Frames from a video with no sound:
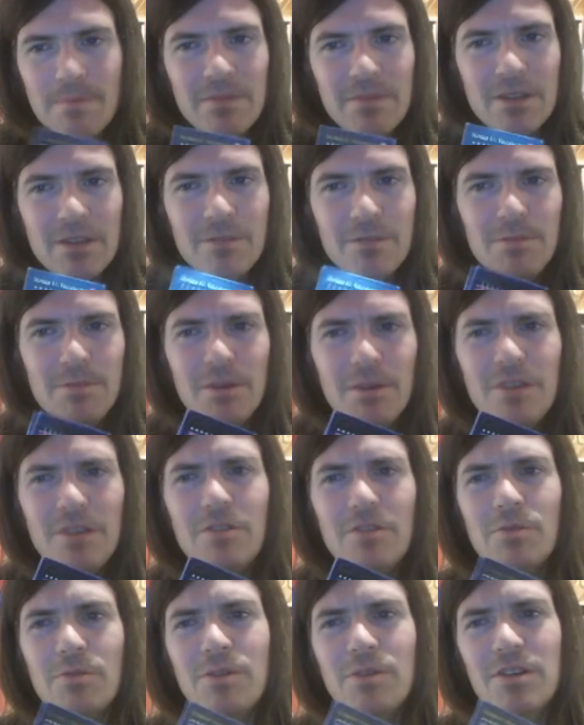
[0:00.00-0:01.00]
But
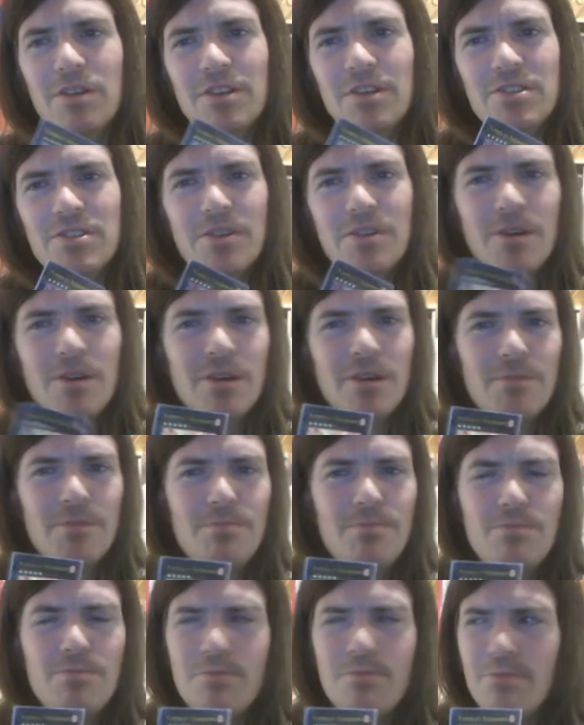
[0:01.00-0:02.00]
otherwise,
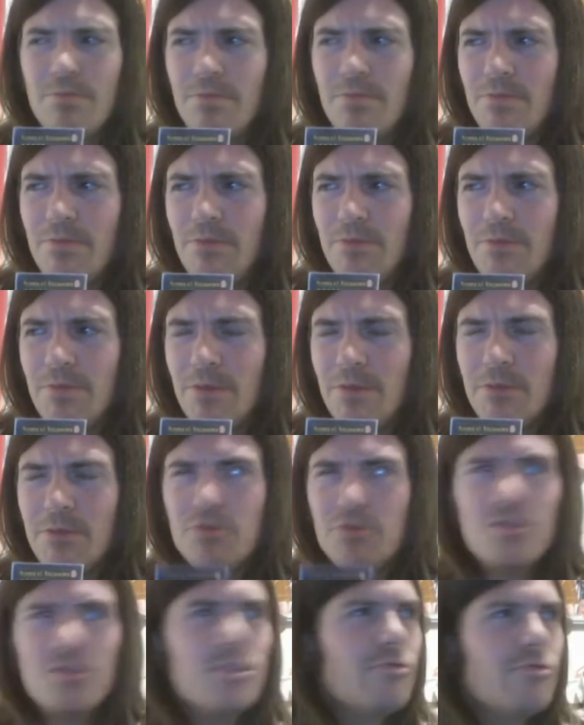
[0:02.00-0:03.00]
I'm trying
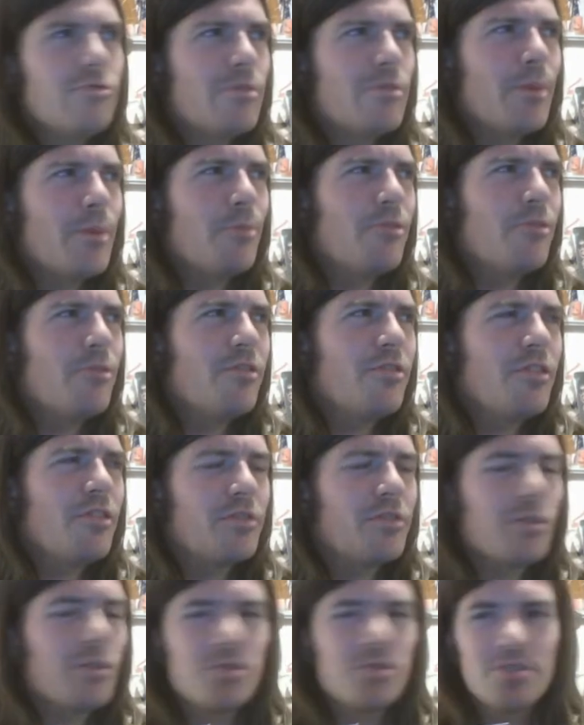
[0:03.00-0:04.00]
to remember if I've got
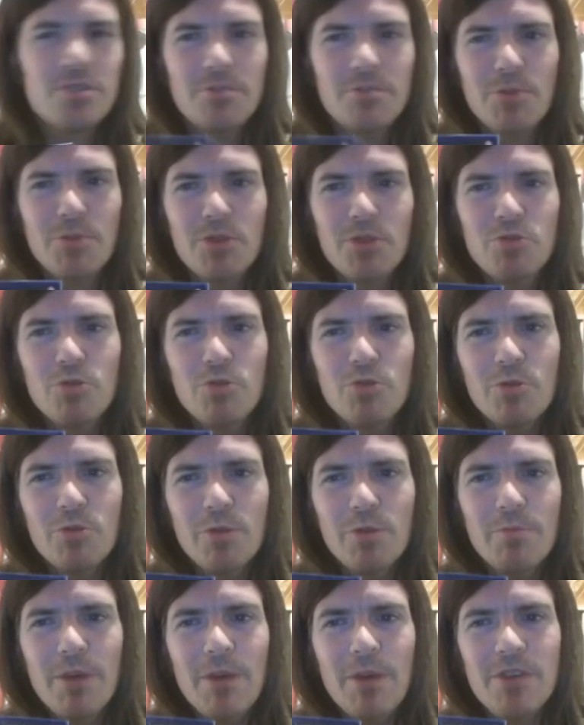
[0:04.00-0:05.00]
it in my normal
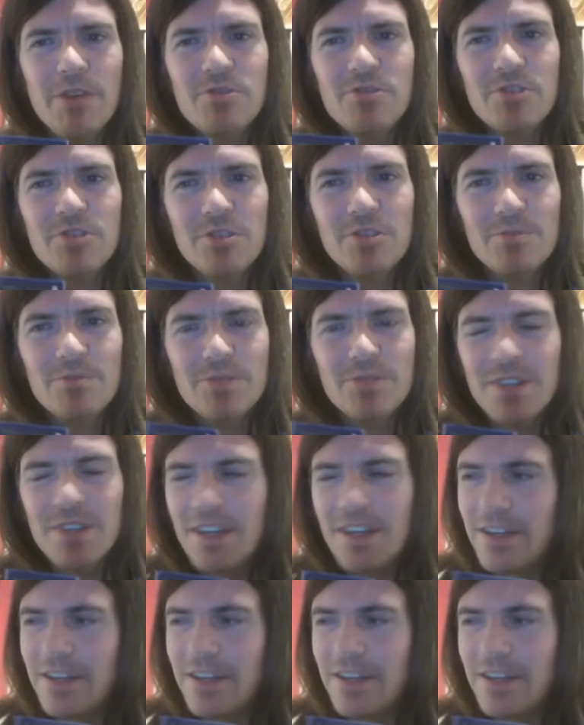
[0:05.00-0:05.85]
Pendulum deck.